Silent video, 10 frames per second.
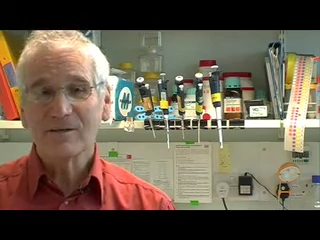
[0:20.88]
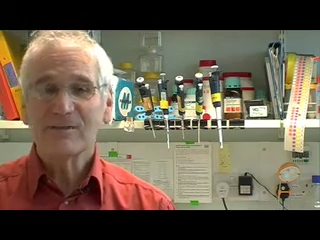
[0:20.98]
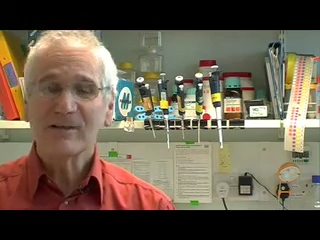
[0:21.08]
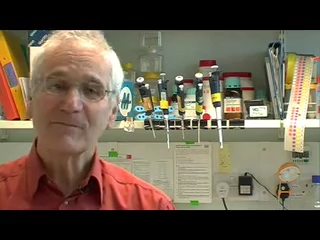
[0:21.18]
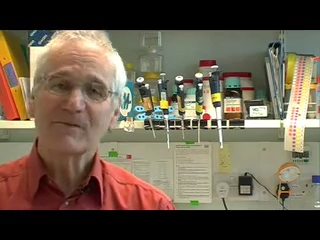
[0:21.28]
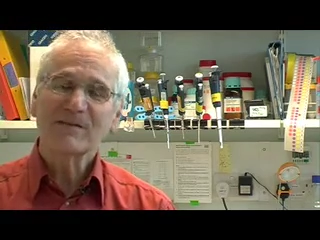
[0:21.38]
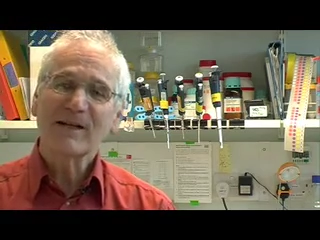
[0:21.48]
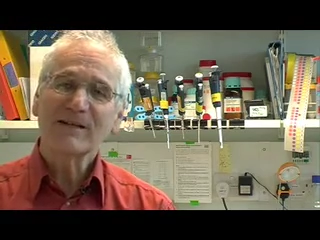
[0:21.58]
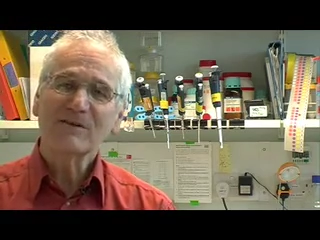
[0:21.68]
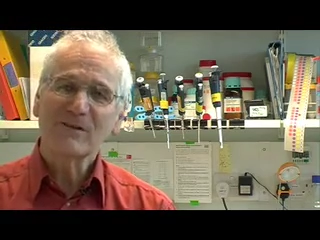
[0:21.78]
developed a
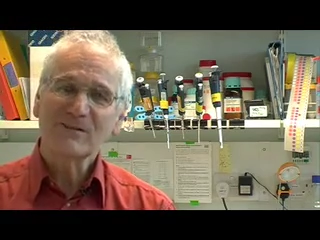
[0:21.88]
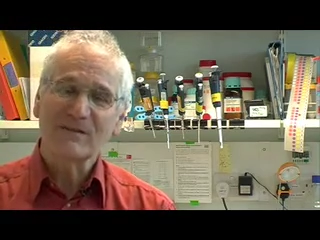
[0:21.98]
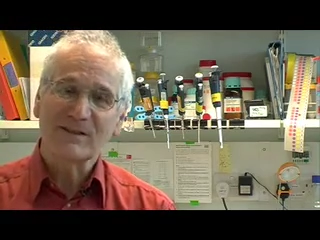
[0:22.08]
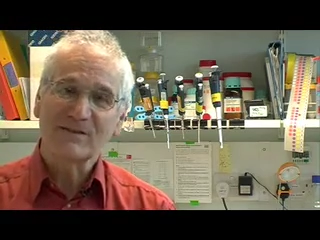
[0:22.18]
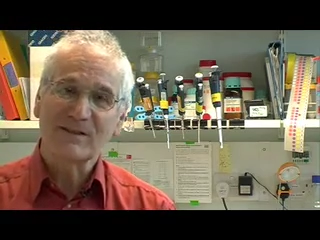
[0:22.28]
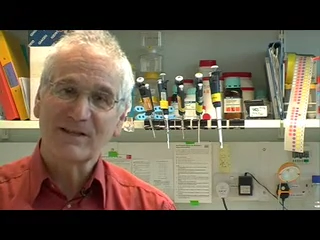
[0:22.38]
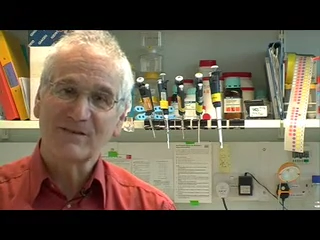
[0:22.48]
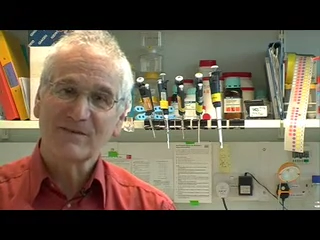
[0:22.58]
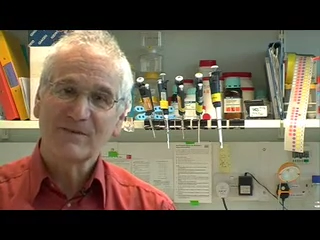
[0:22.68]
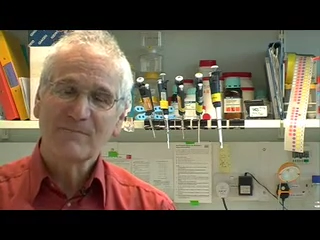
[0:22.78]
diagnostic
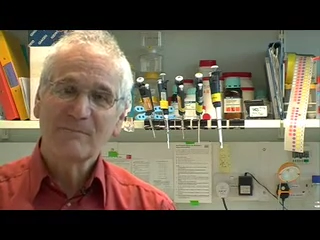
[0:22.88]
test.